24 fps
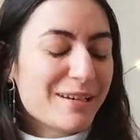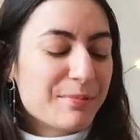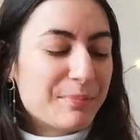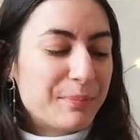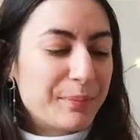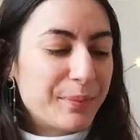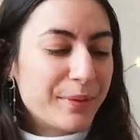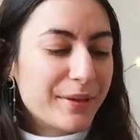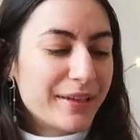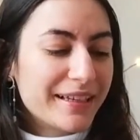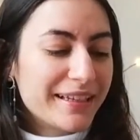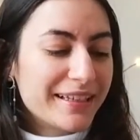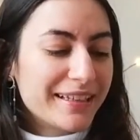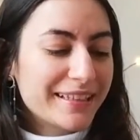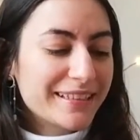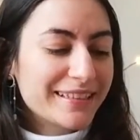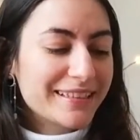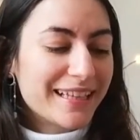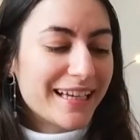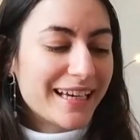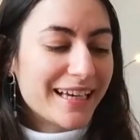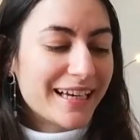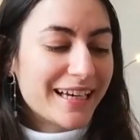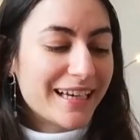
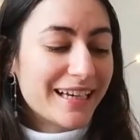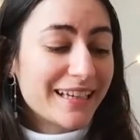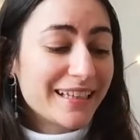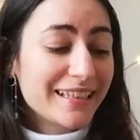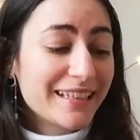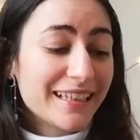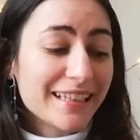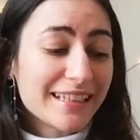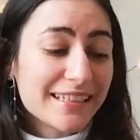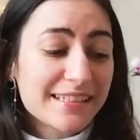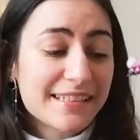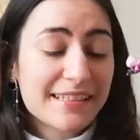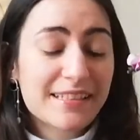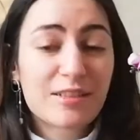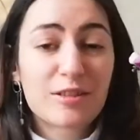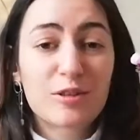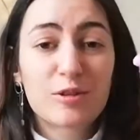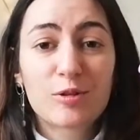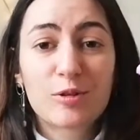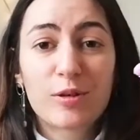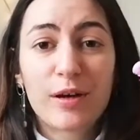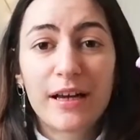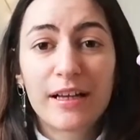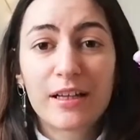But yeah,
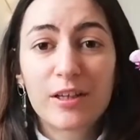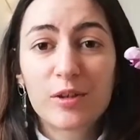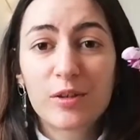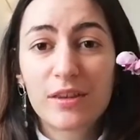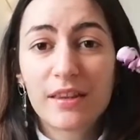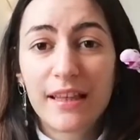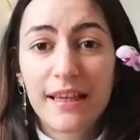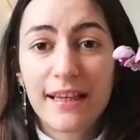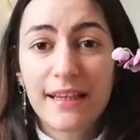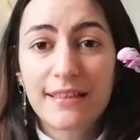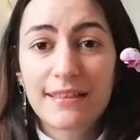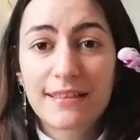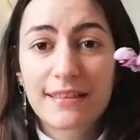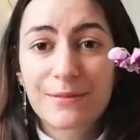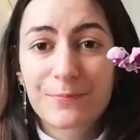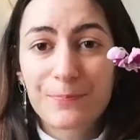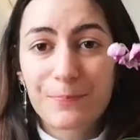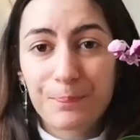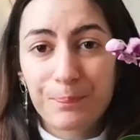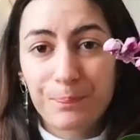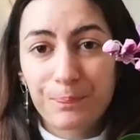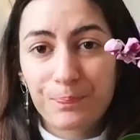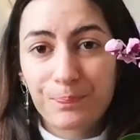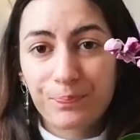so I got this.
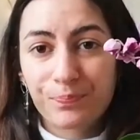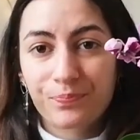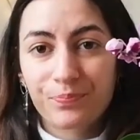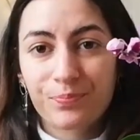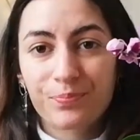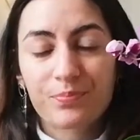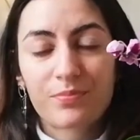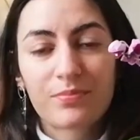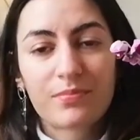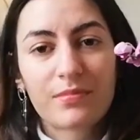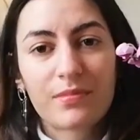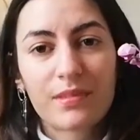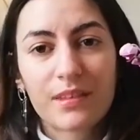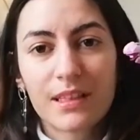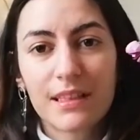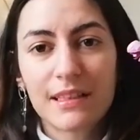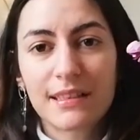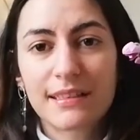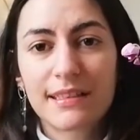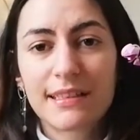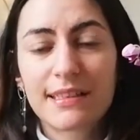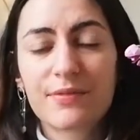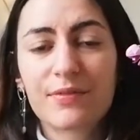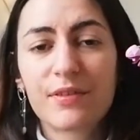
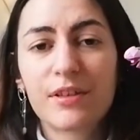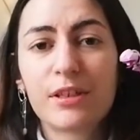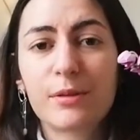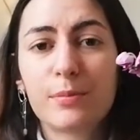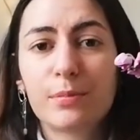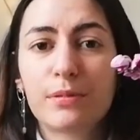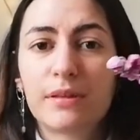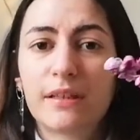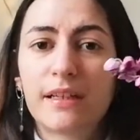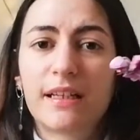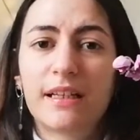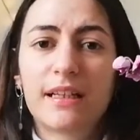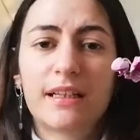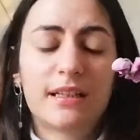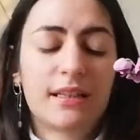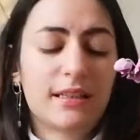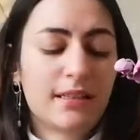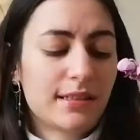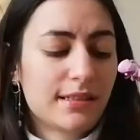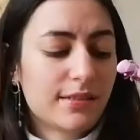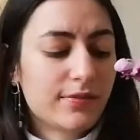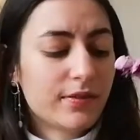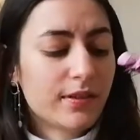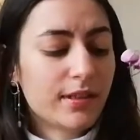It's very plain,
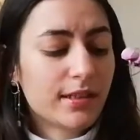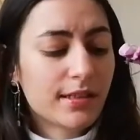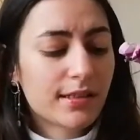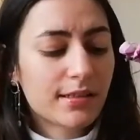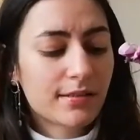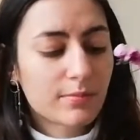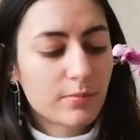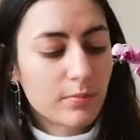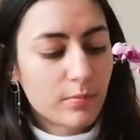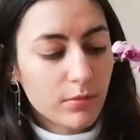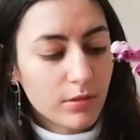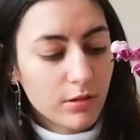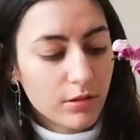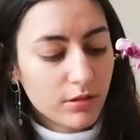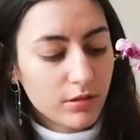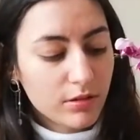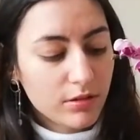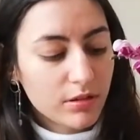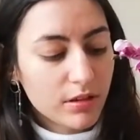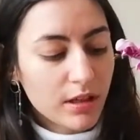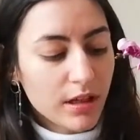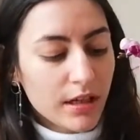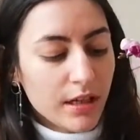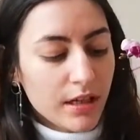it's very
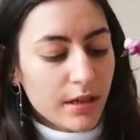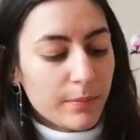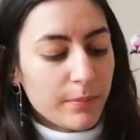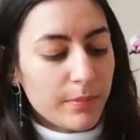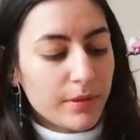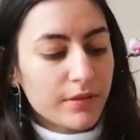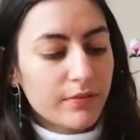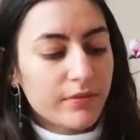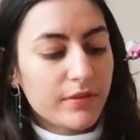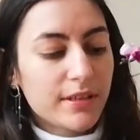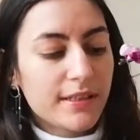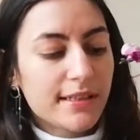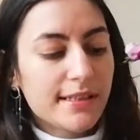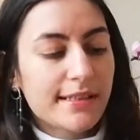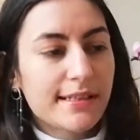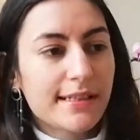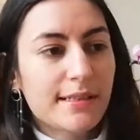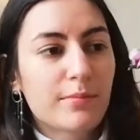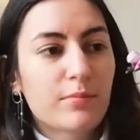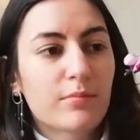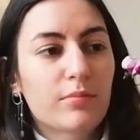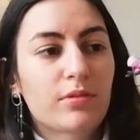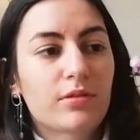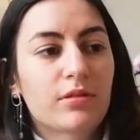small but very
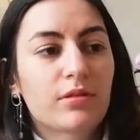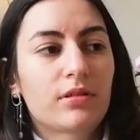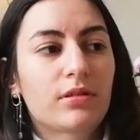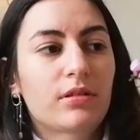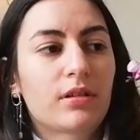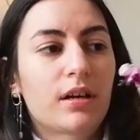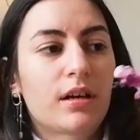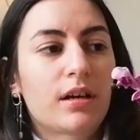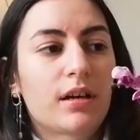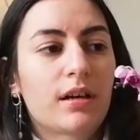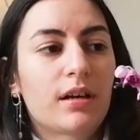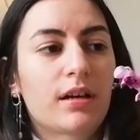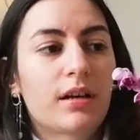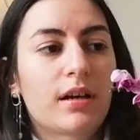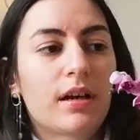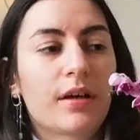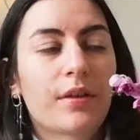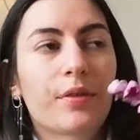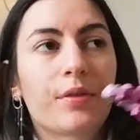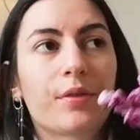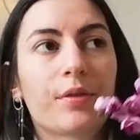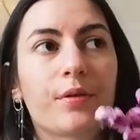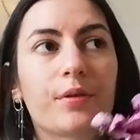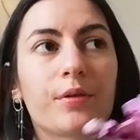simple. I
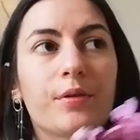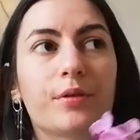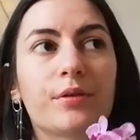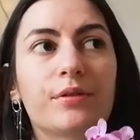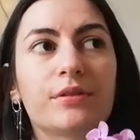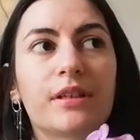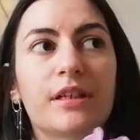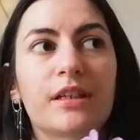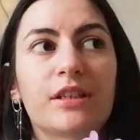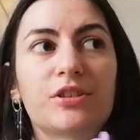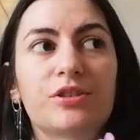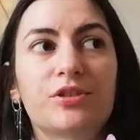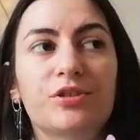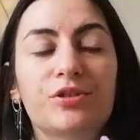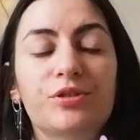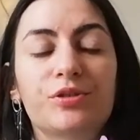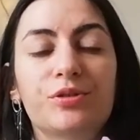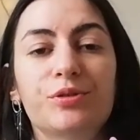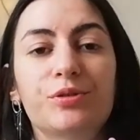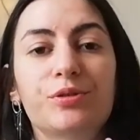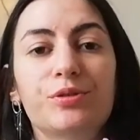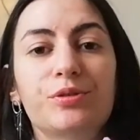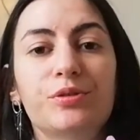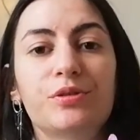thought I
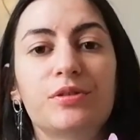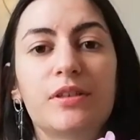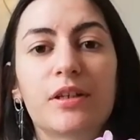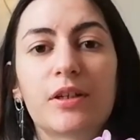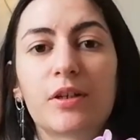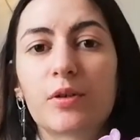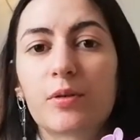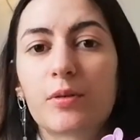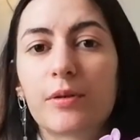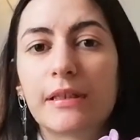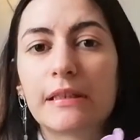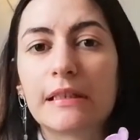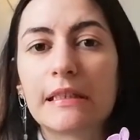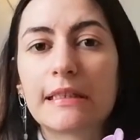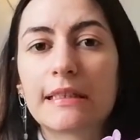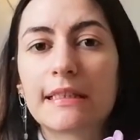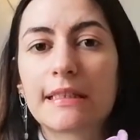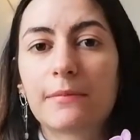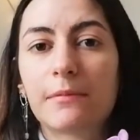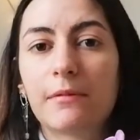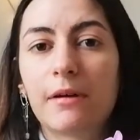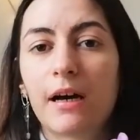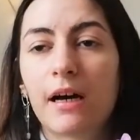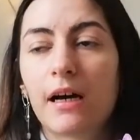should decorate it
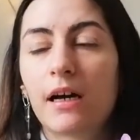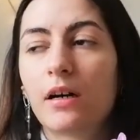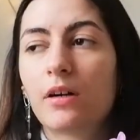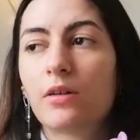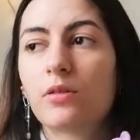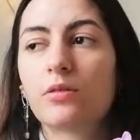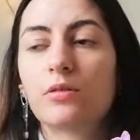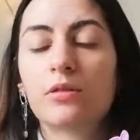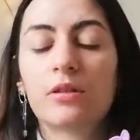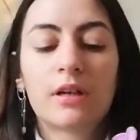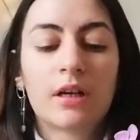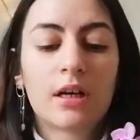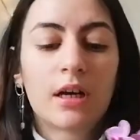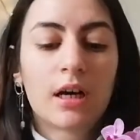somehow,